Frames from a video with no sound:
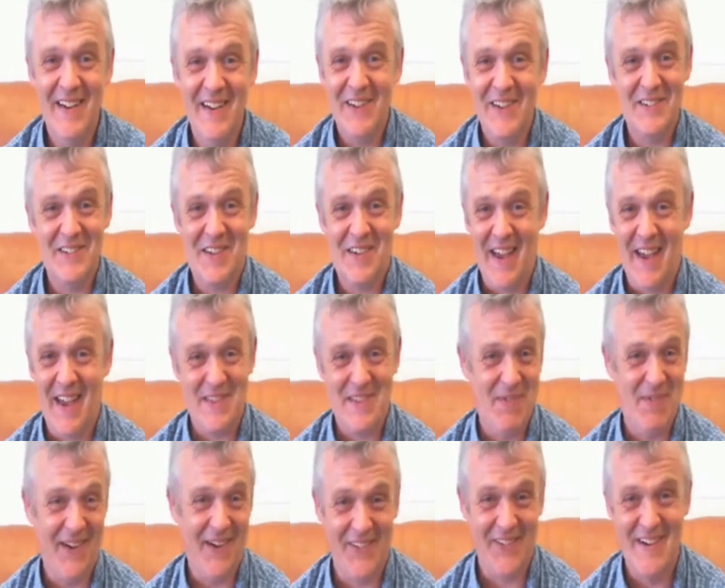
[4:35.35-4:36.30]
Because the
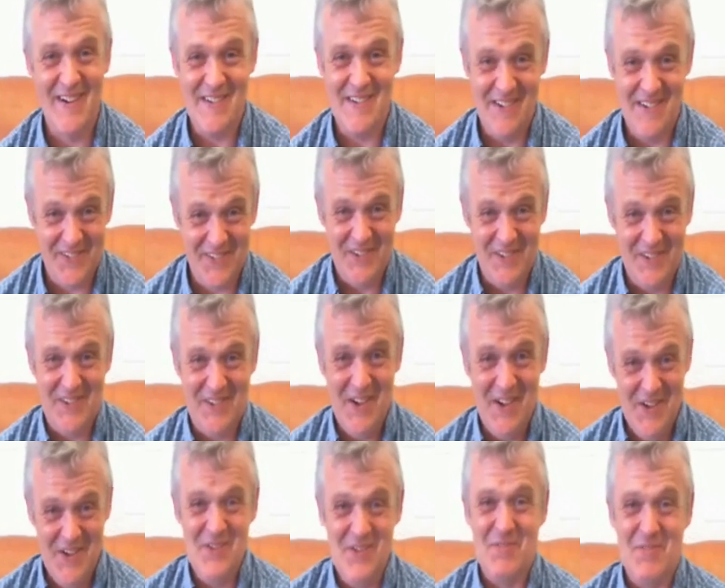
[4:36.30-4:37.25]
cats went crazy.
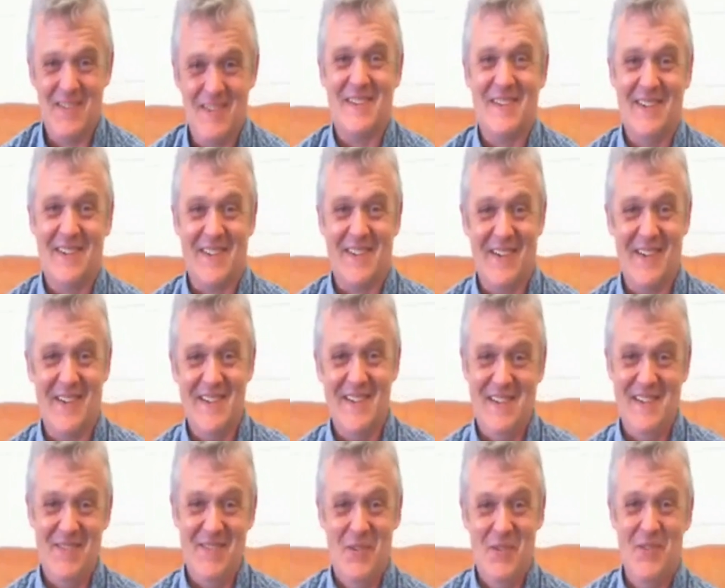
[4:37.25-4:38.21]
Who wouldn't go
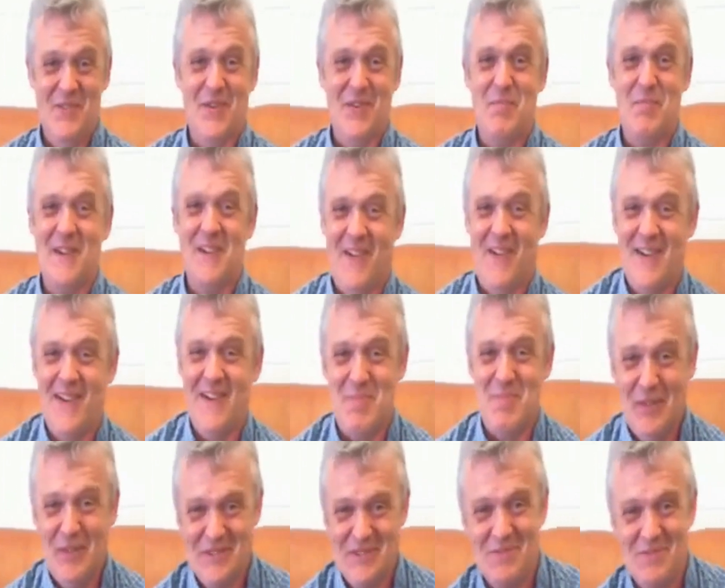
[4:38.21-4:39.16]
crazy if you were flipping your
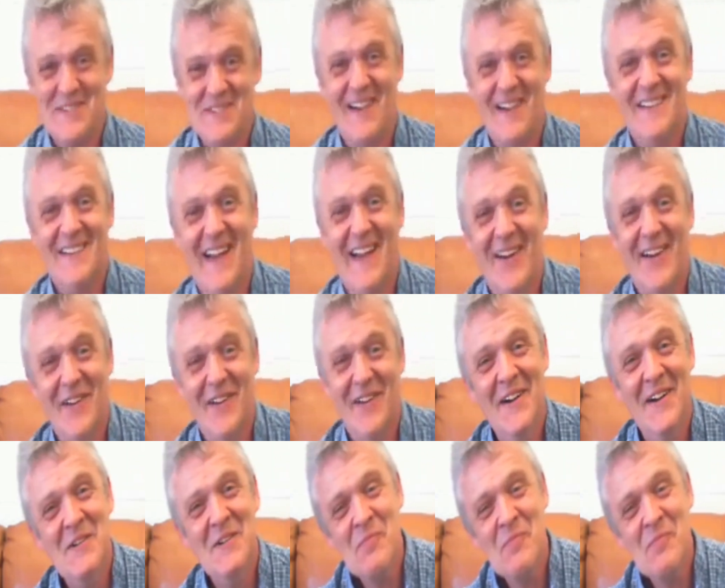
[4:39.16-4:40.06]
eyeballs upside down?